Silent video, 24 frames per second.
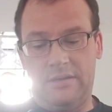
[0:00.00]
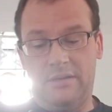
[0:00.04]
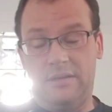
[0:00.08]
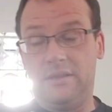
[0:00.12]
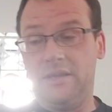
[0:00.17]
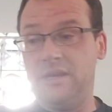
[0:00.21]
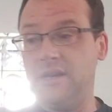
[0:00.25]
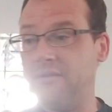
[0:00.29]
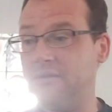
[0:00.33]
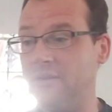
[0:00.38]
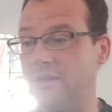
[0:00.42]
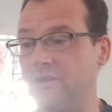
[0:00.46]

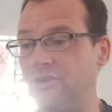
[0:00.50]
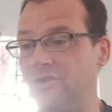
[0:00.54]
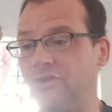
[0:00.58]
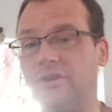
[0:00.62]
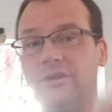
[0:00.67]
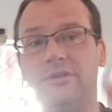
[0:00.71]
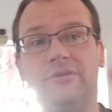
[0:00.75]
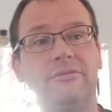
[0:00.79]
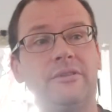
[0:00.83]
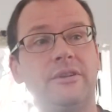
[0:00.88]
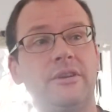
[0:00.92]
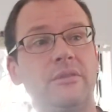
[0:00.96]
the other
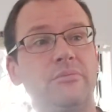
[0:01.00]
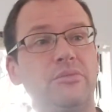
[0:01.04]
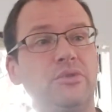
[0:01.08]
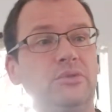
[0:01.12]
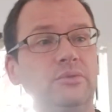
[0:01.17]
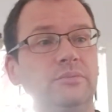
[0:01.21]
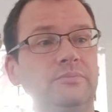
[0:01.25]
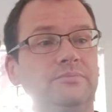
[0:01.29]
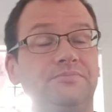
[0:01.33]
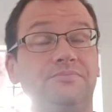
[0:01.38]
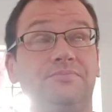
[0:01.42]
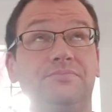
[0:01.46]
control
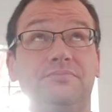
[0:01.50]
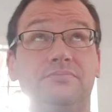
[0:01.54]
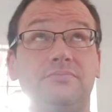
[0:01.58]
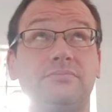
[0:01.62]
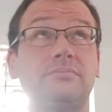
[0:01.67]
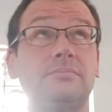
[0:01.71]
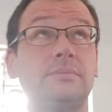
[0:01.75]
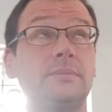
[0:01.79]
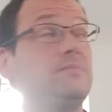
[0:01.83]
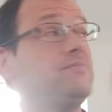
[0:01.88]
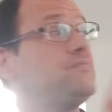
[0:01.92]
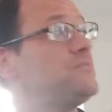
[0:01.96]
variable
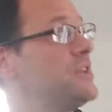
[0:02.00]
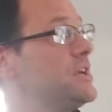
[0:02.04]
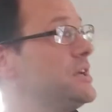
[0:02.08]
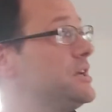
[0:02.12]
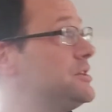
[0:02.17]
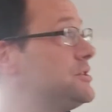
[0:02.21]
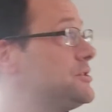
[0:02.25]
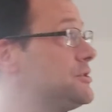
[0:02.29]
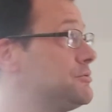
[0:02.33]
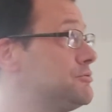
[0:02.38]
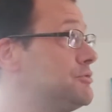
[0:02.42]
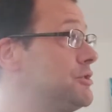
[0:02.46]

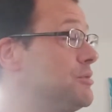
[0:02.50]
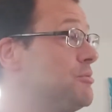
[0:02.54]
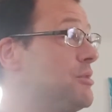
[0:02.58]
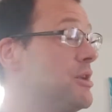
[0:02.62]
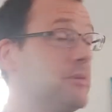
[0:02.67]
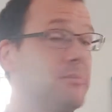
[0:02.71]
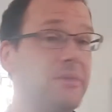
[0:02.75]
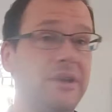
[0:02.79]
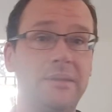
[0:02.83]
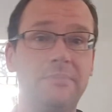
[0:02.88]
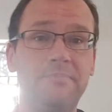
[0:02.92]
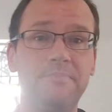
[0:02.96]
is the room
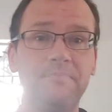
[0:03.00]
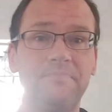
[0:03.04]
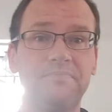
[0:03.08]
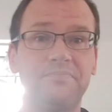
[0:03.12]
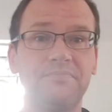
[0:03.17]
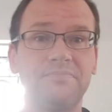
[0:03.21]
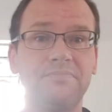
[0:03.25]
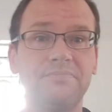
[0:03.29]
I'm in.